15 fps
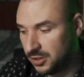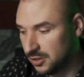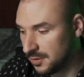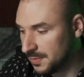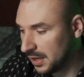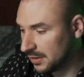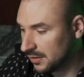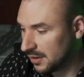to you to
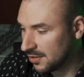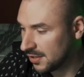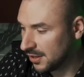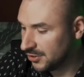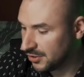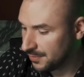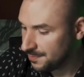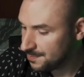make the
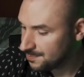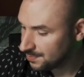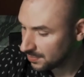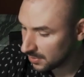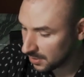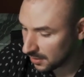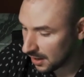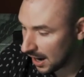decision.
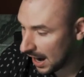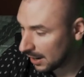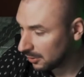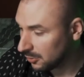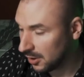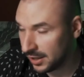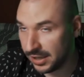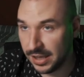I don't
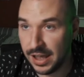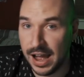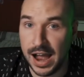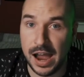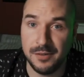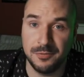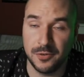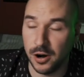like it.
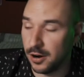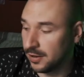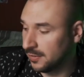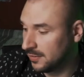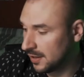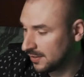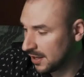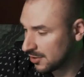I've gone
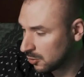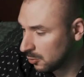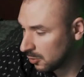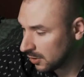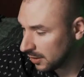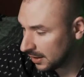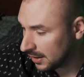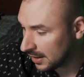into the
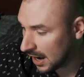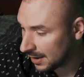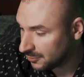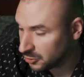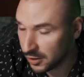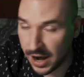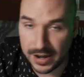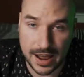Discord and I've
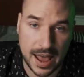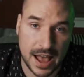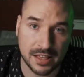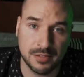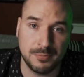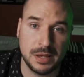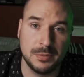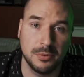tried to
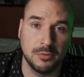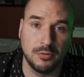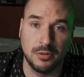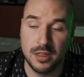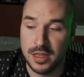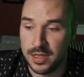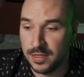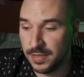ask
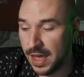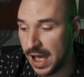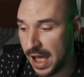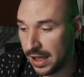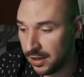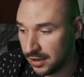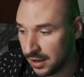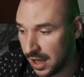people
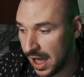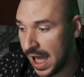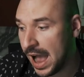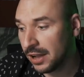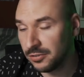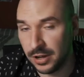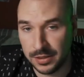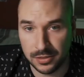that
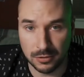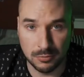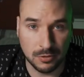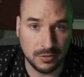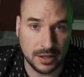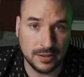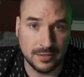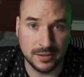act like they're
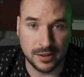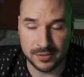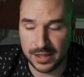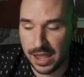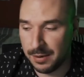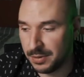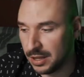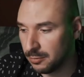really into this
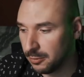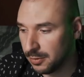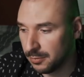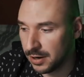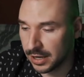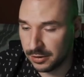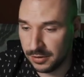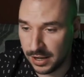game and they really
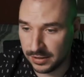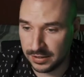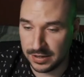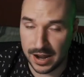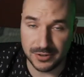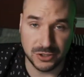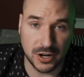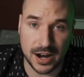want to collect it.
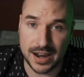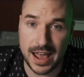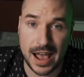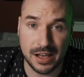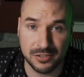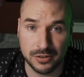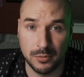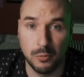I try to
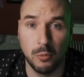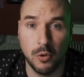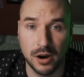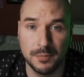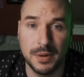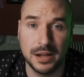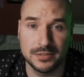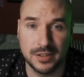ask them,
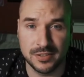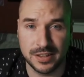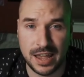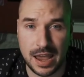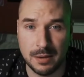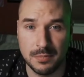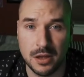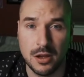what about this
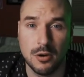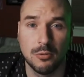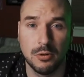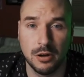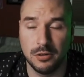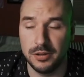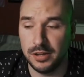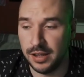game
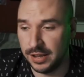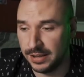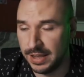really